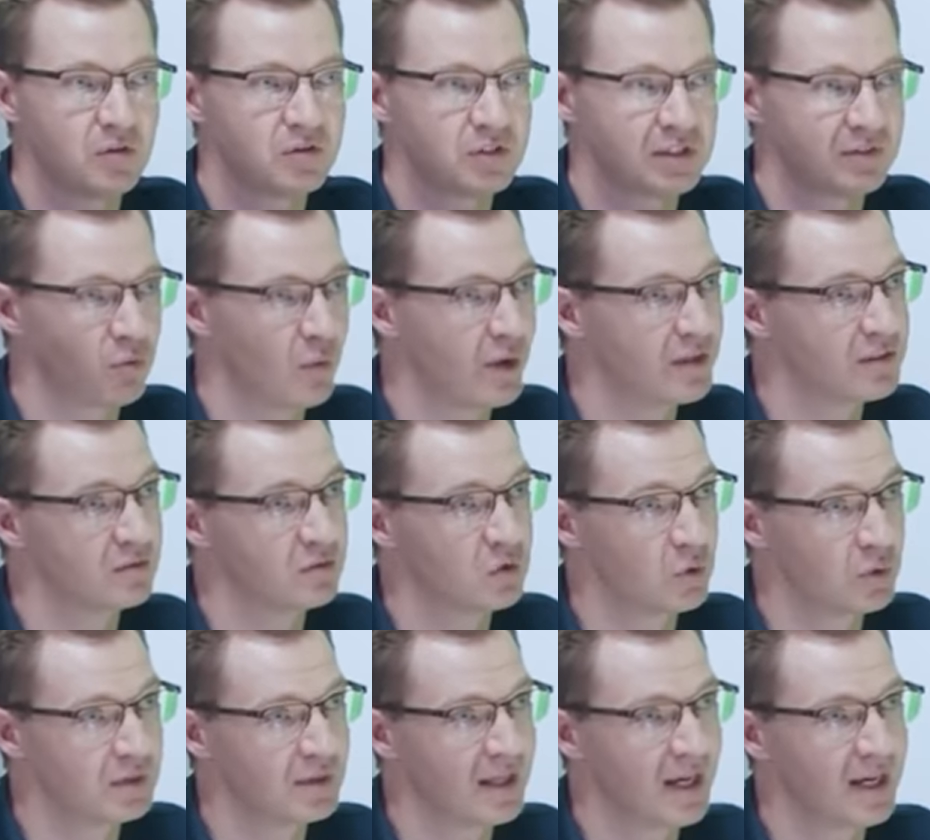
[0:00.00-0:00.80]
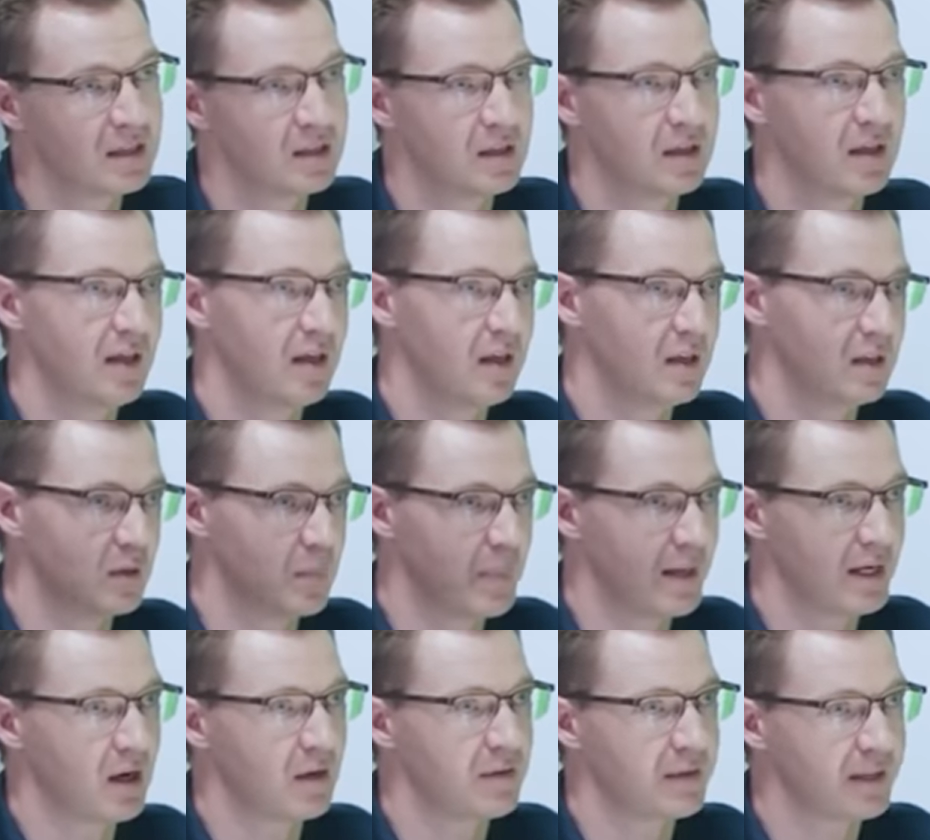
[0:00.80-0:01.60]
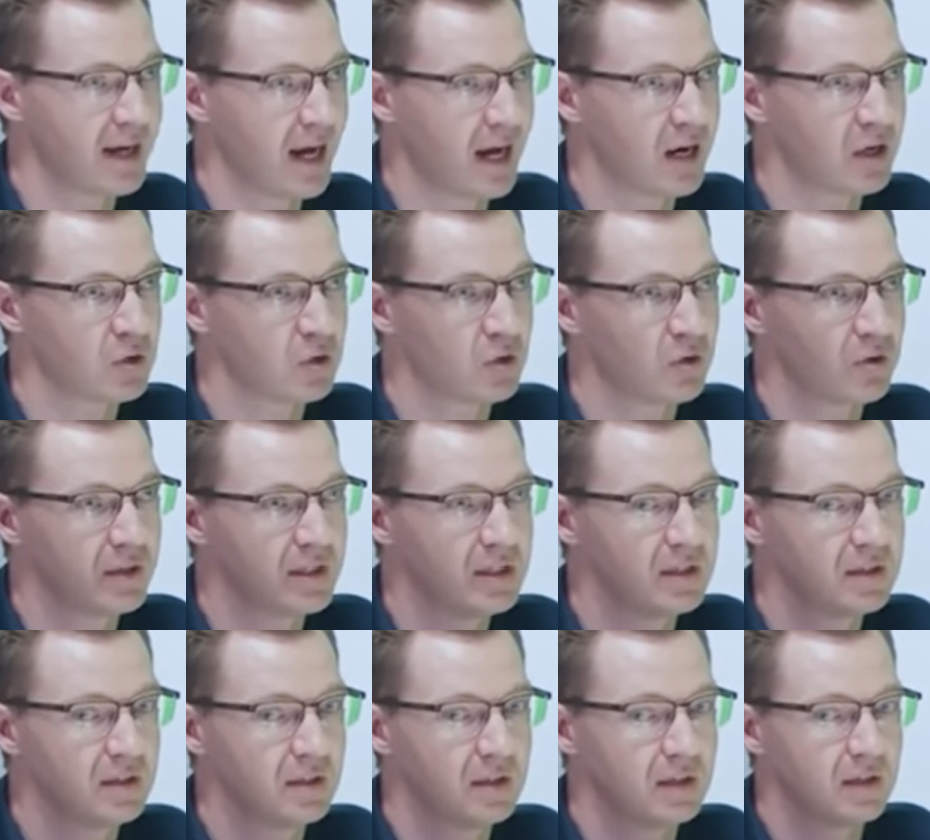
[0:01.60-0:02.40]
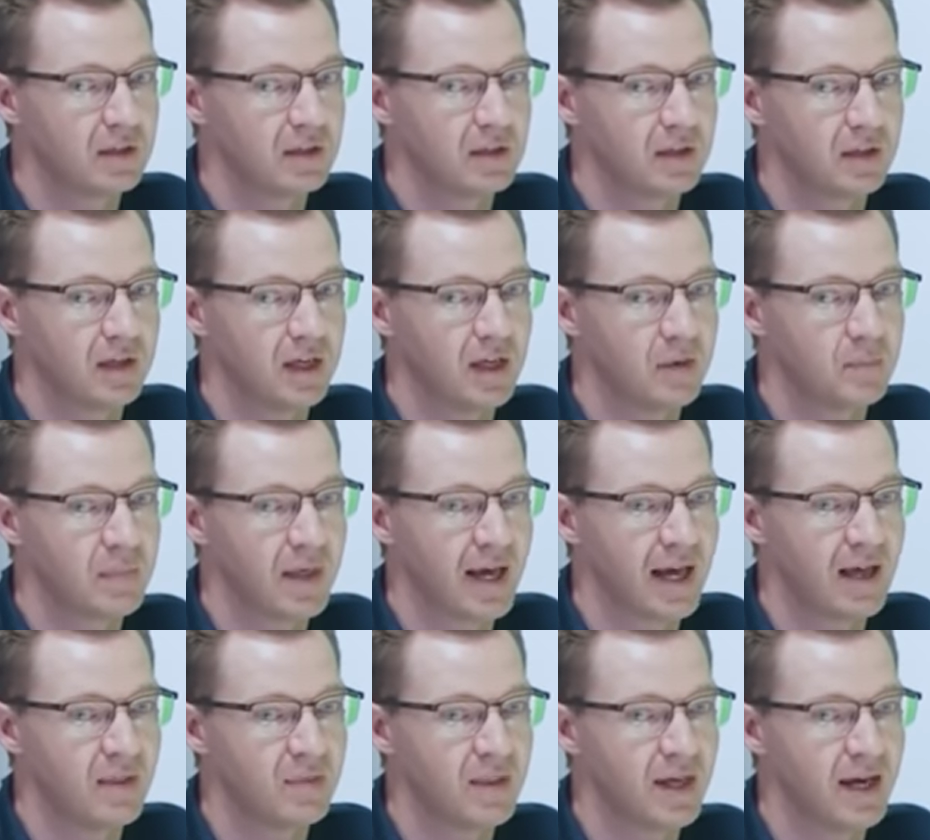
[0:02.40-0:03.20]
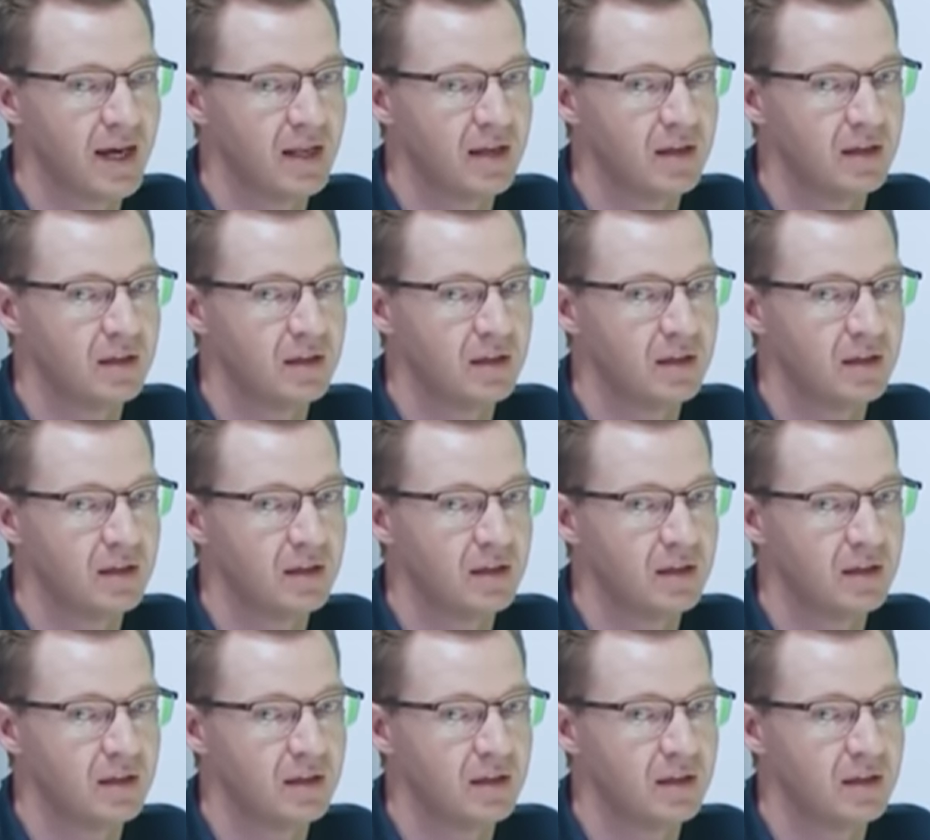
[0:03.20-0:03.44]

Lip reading: And there's different ways of doing that depending on the category. And